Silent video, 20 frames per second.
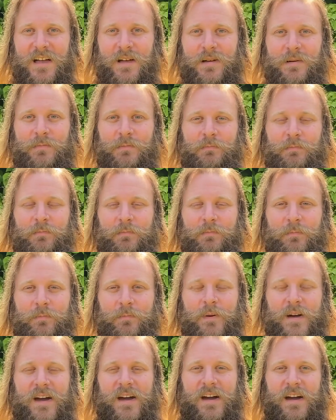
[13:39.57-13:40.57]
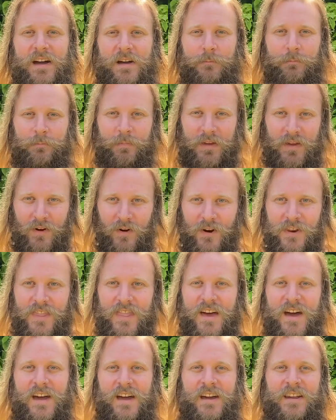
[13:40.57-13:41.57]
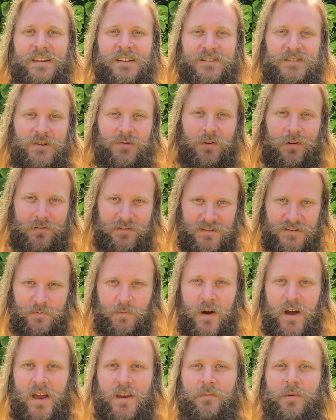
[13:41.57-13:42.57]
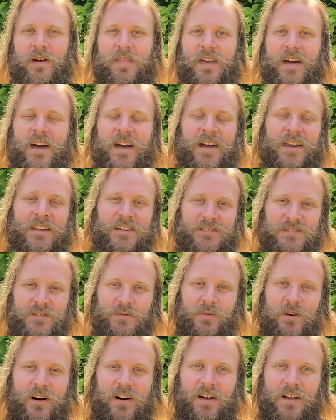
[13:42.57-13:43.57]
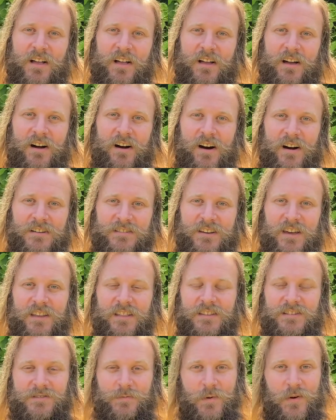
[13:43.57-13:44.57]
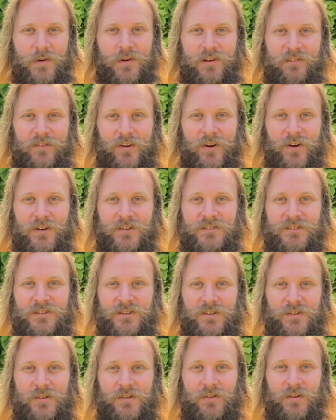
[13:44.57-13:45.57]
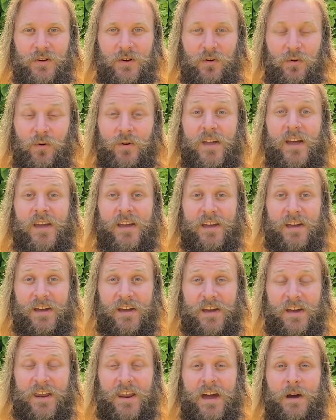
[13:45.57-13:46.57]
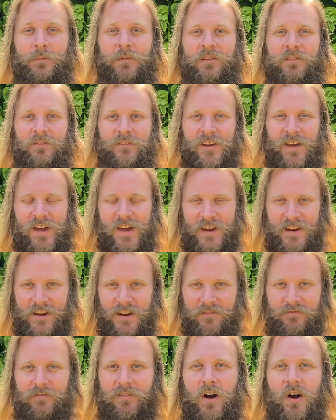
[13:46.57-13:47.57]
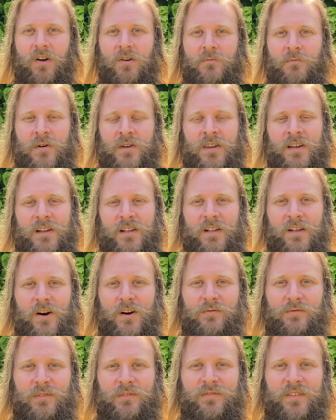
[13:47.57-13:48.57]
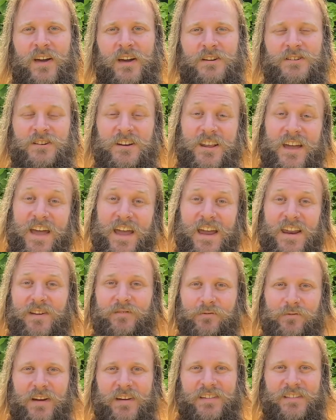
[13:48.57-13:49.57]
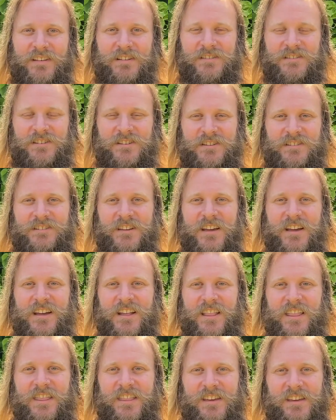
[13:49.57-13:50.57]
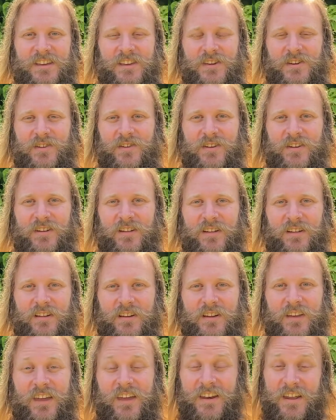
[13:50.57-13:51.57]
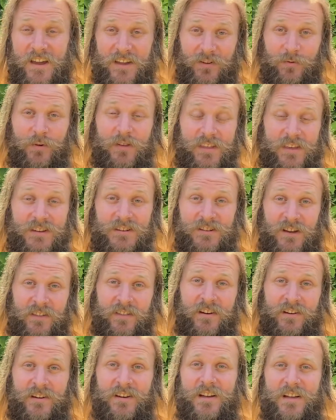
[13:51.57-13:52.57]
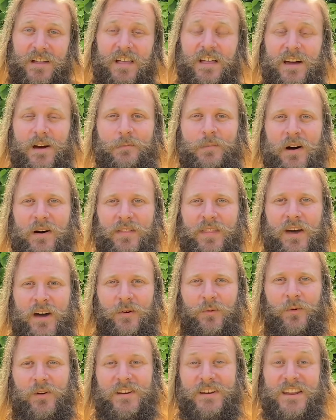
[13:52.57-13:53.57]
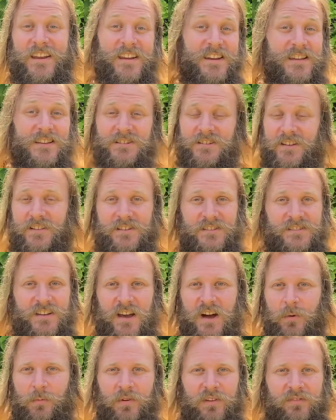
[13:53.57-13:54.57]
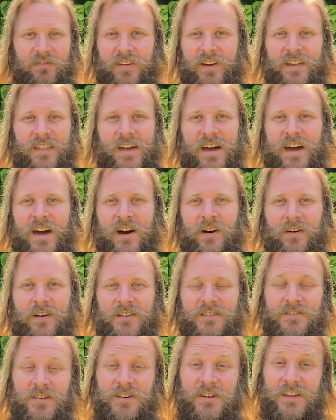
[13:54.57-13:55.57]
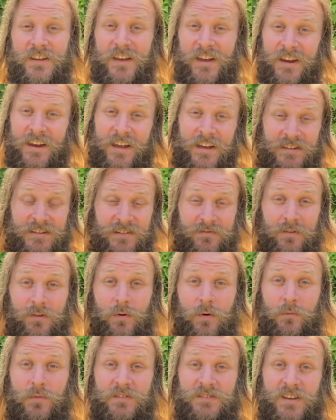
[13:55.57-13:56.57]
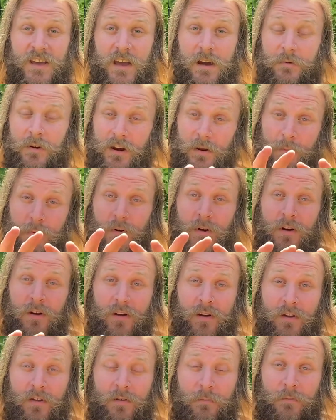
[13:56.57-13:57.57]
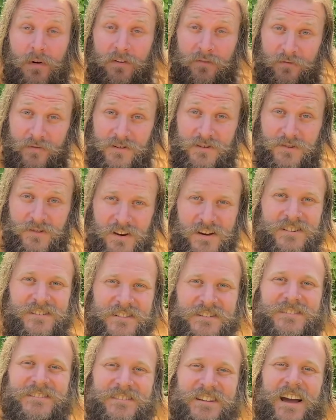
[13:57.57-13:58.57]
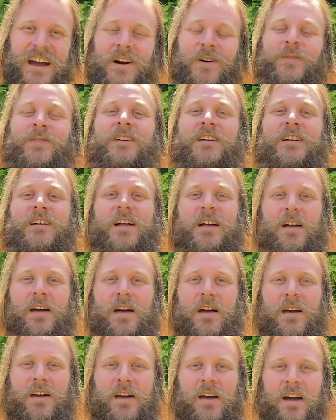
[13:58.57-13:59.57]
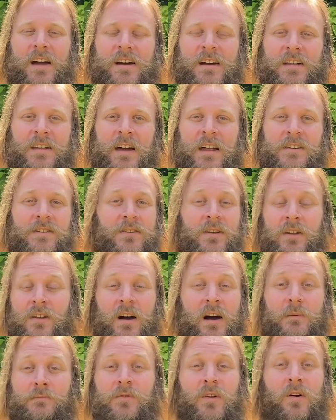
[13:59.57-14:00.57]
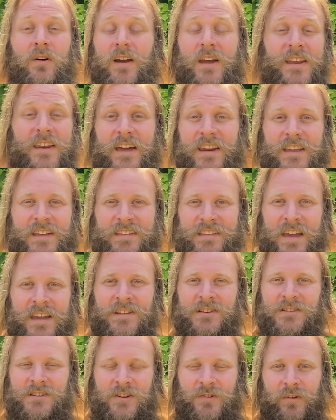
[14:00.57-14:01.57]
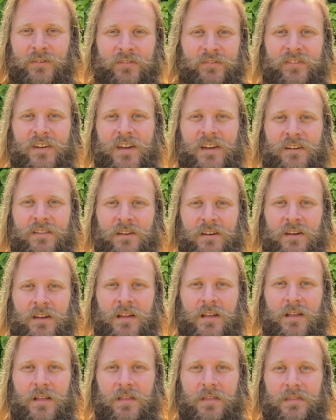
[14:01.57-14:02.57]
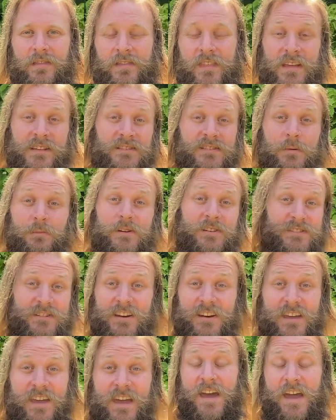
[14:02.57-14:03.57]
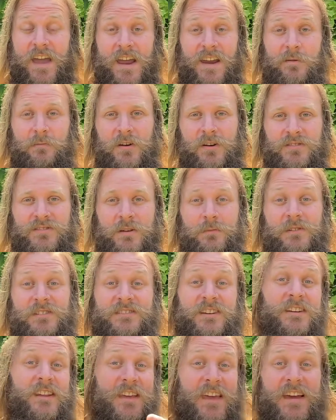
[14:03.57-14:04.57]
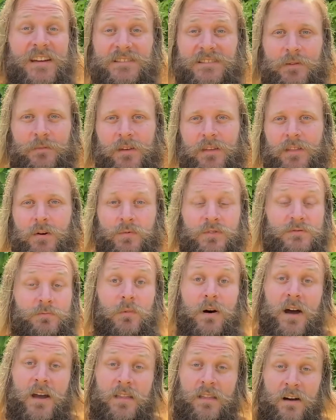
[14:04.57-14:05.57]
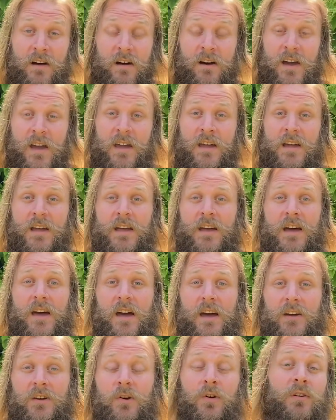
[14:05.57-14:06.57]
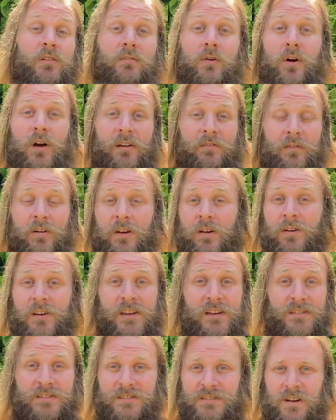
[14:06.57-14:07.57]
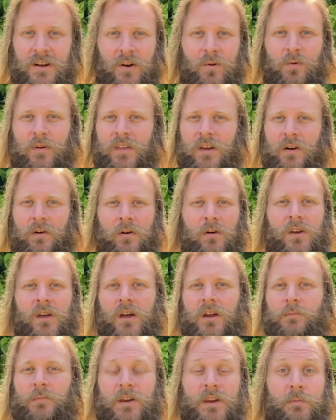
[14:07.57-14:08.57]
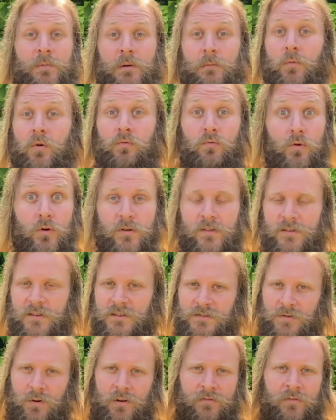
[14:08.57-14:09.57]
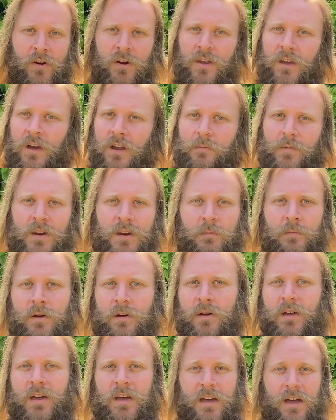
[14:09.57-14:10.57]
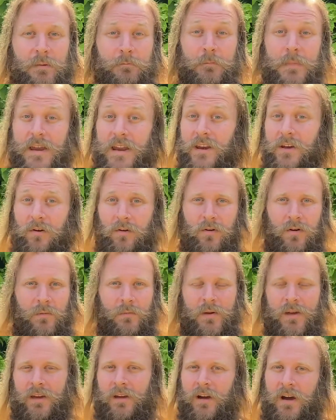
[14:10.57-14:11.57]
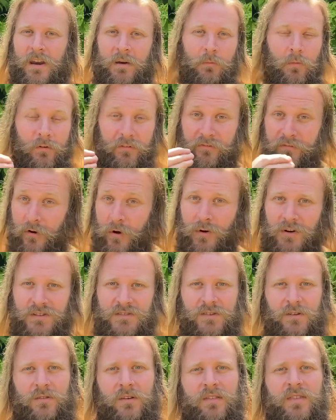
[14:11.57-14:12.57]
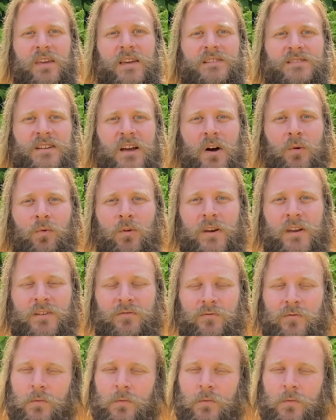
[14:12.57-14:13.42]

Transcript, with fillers: Uh, but beyond that, and as you are inspired by that, and as you are asking the Spirit of God to create an atmosphere and an environment of reflection ahead of restlessness, that you connect with each other about that. We need each other to help us figure that out. It's only collectively when we say, I'm going to put my frustration down uh, and I'm not in any tension or fear that then somebody's going ahead of me, or somebody's going to get something that was mine that I uh, could have got if I'd only had stuck with it, or only I'd been a bit more ruthless, or if only I'd been a bit meaner or a bit kind of more focused on the things that I wanted.